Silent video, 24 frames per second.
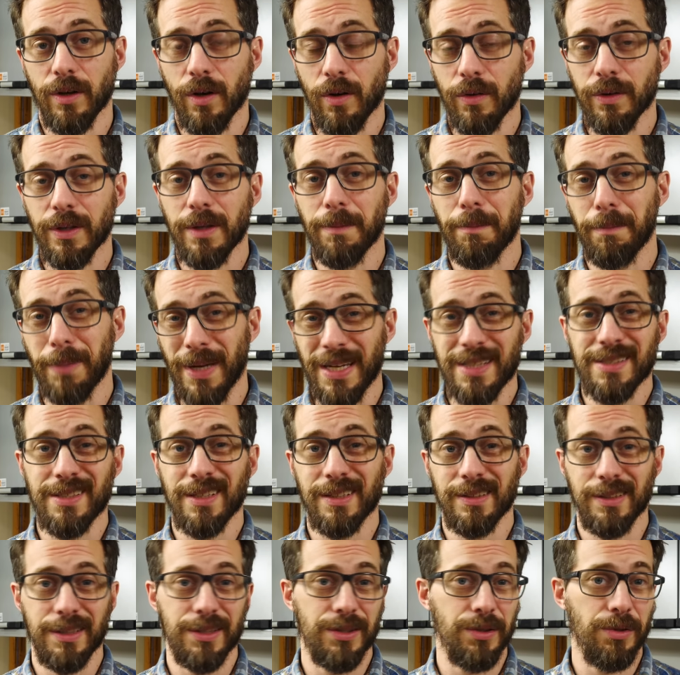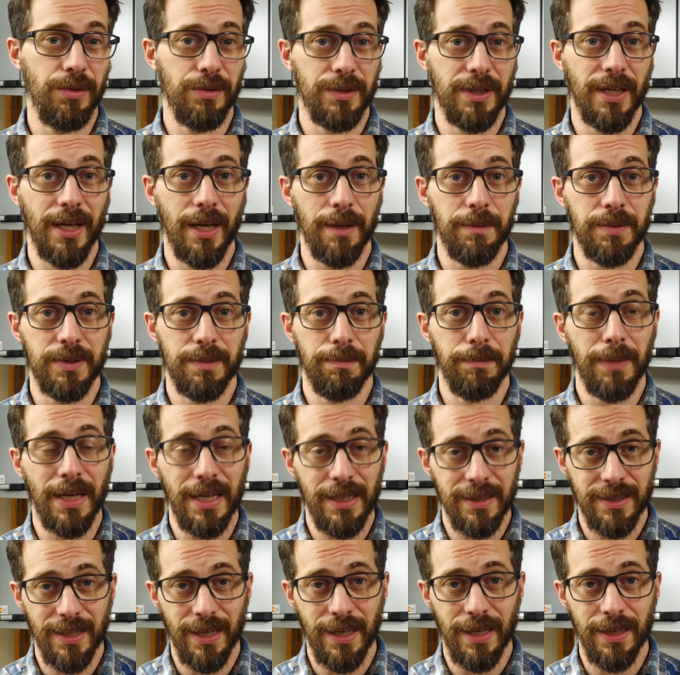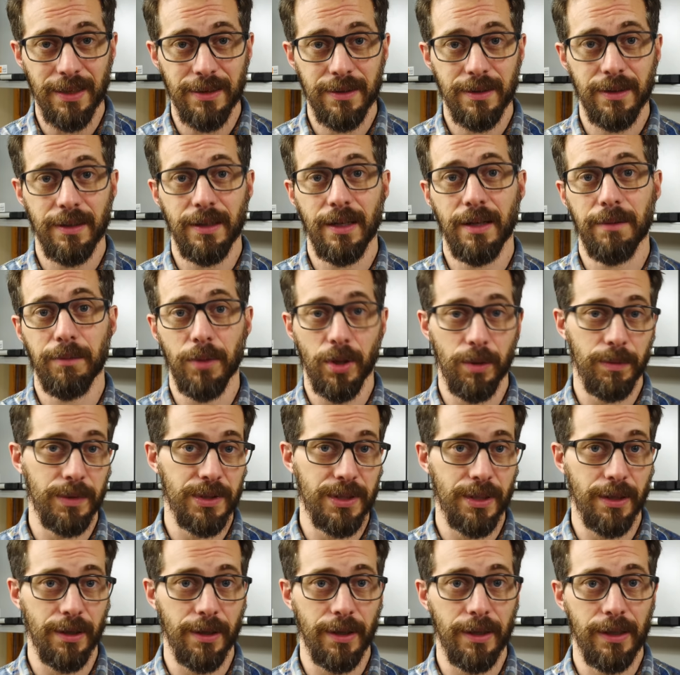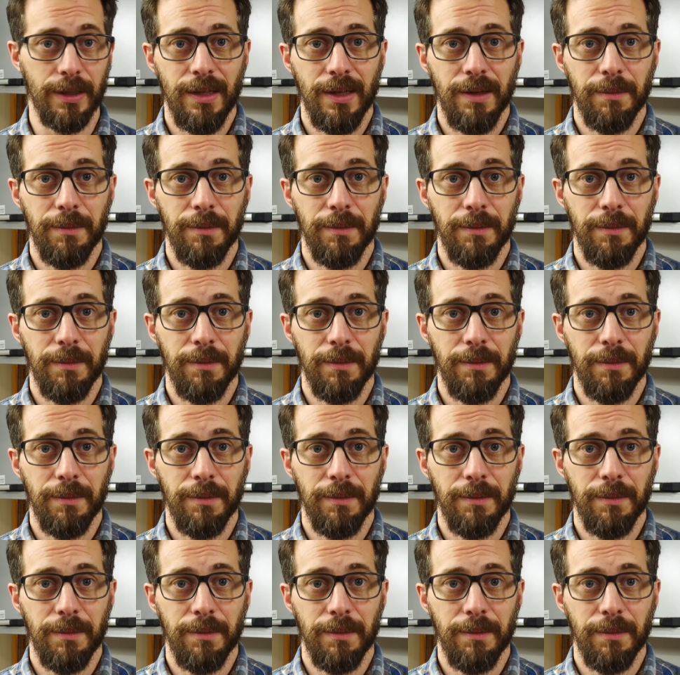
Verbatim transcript: are only basically two types, maintained and momentary.